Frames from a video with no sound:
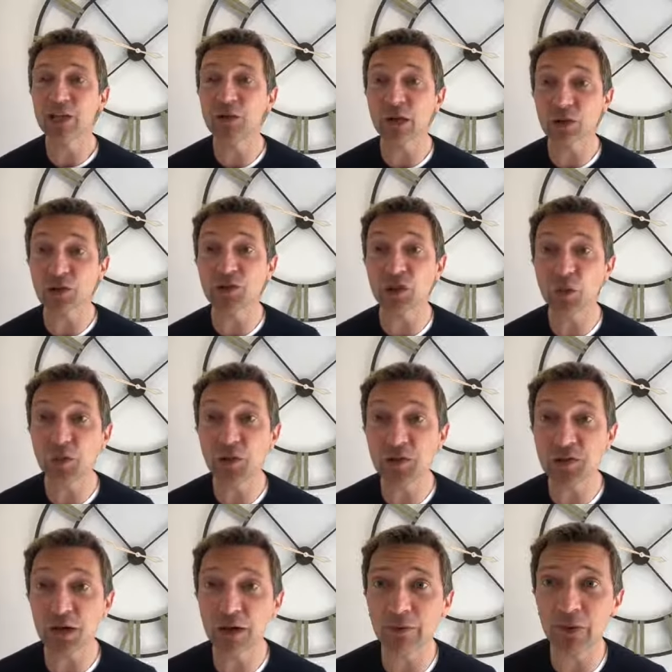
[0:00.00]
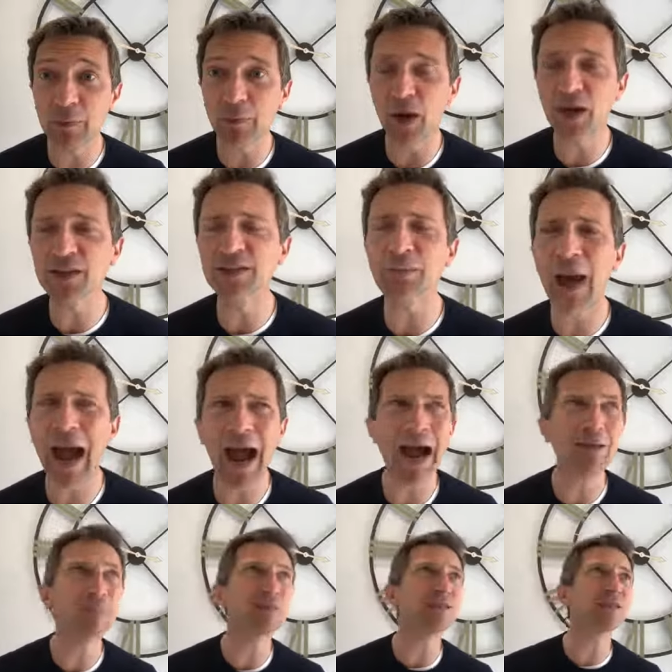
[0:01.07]
you like the tomb of the diver in Paestum?
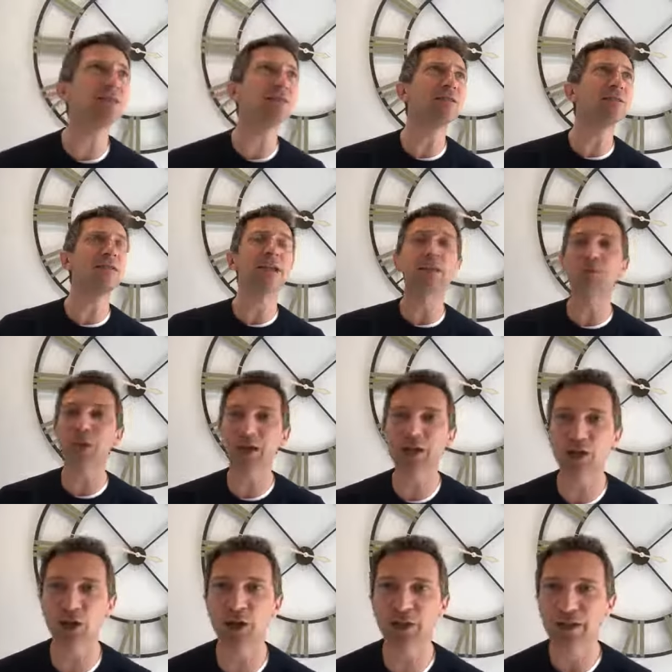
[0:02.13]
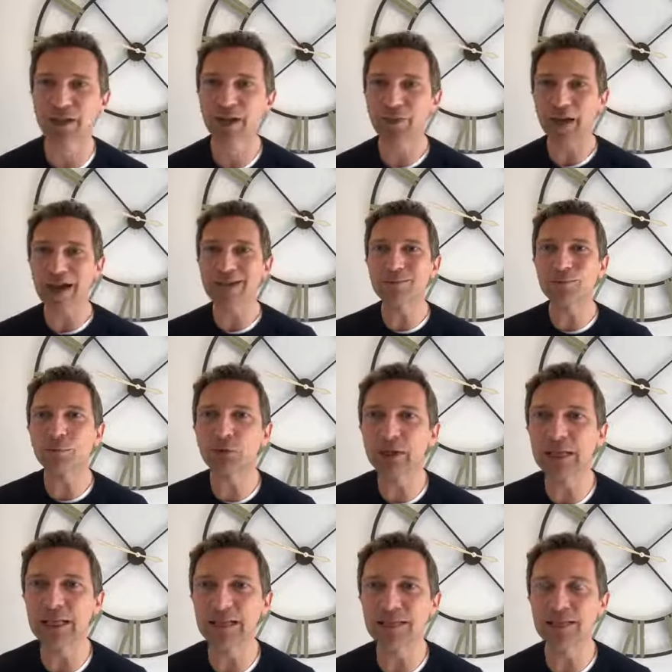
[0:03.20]
Absolutely. My God, that is
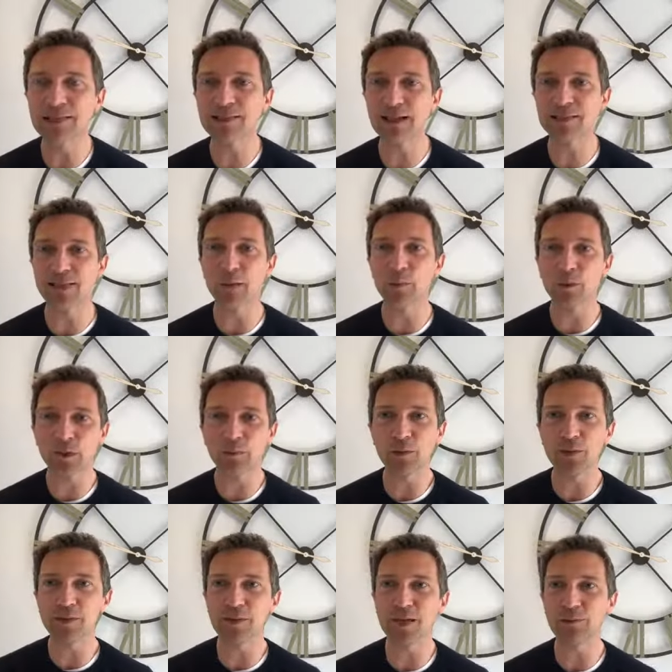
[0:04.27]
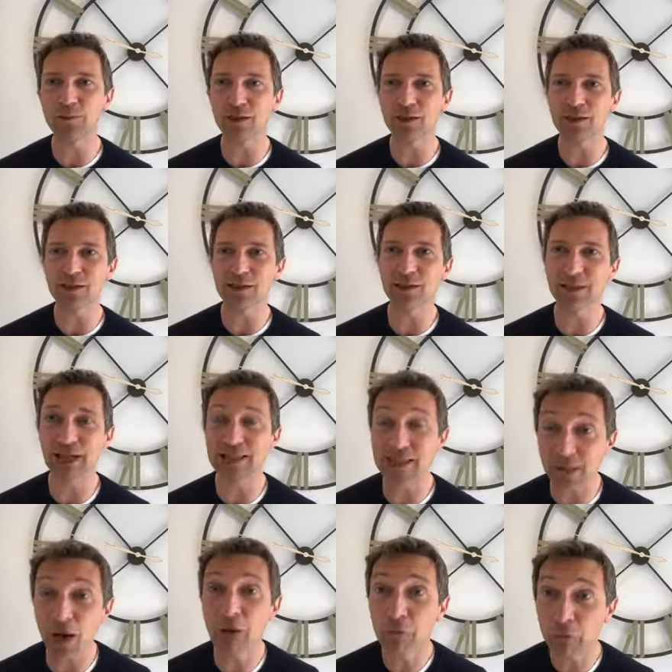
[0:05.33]
brilliantly set up in the museum that it's located.
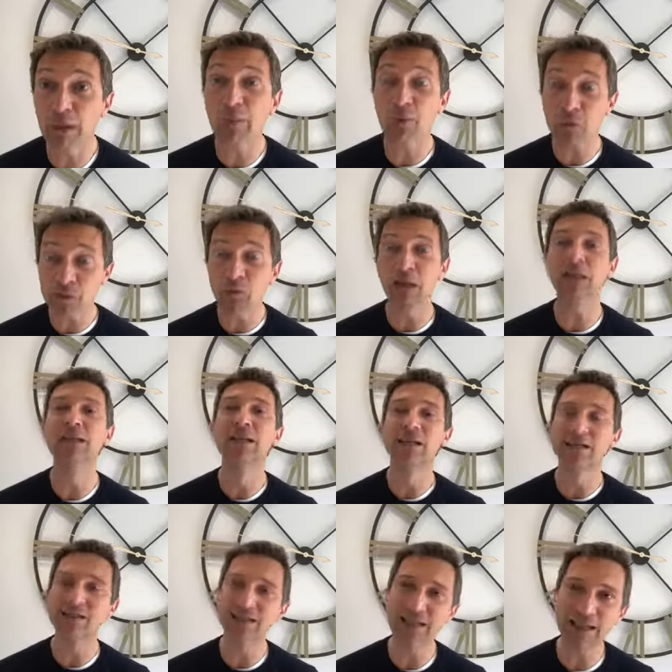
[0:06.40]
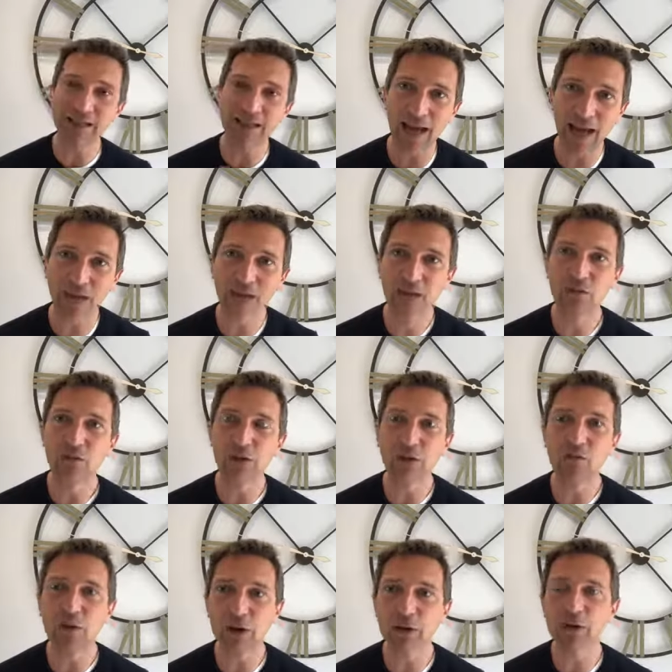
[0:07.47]
I remember as well seeing that for the
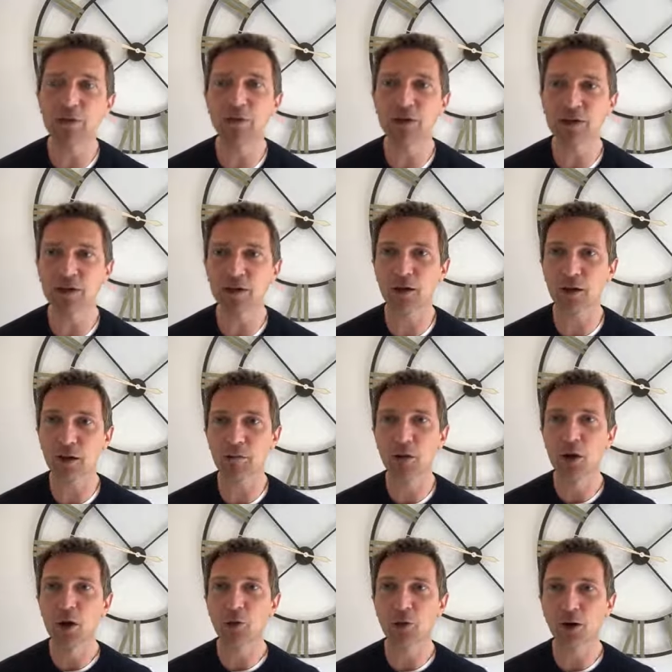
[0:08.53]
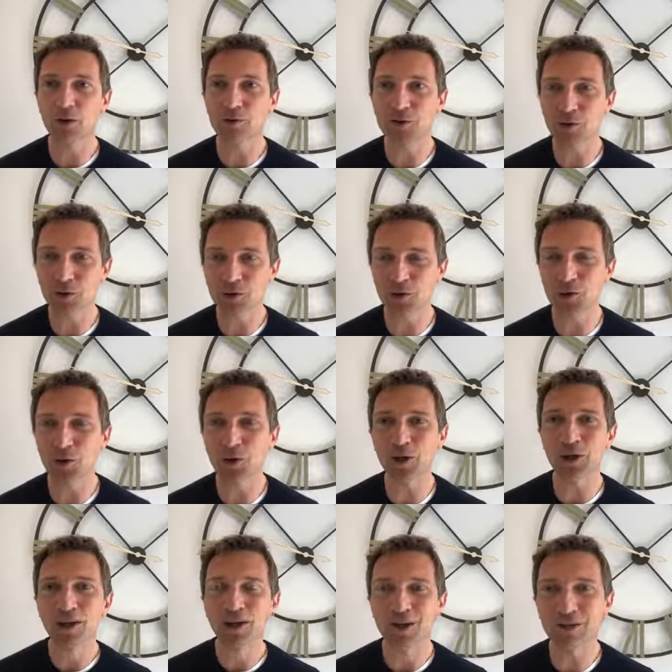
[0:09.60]
very first time when I was on a
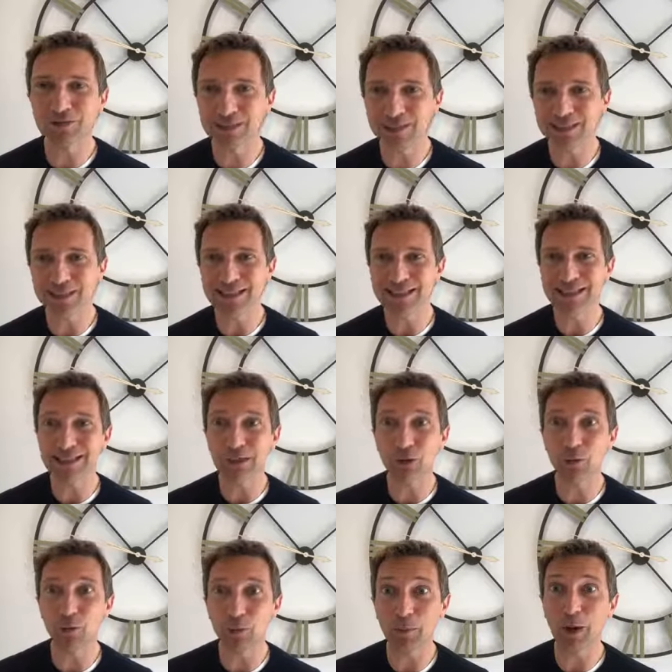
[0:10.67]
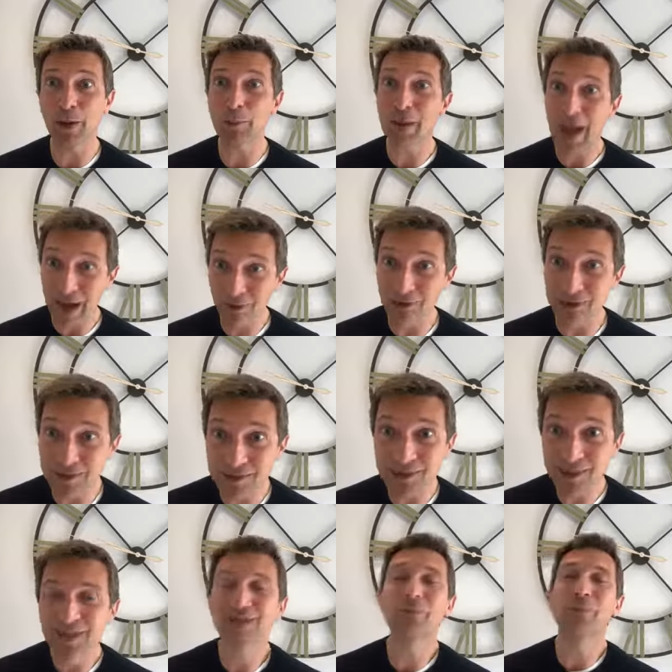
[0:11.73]
tour of southern Italy, with my
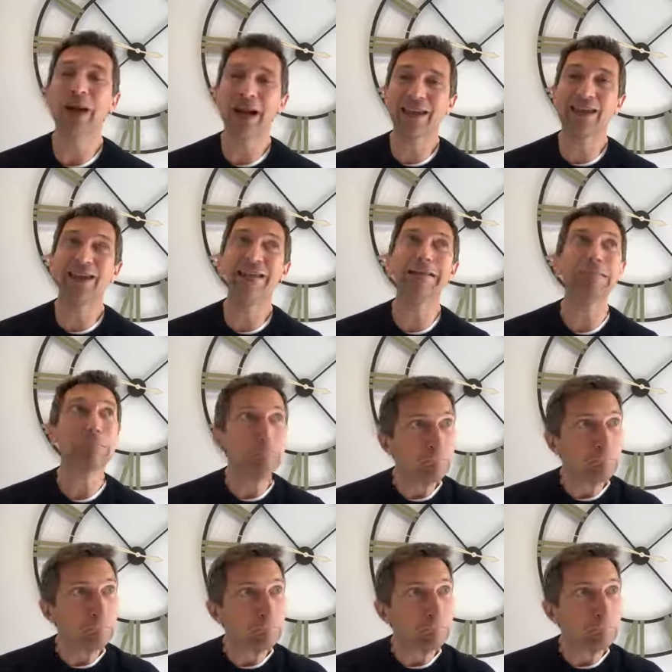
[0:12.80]
parents back in,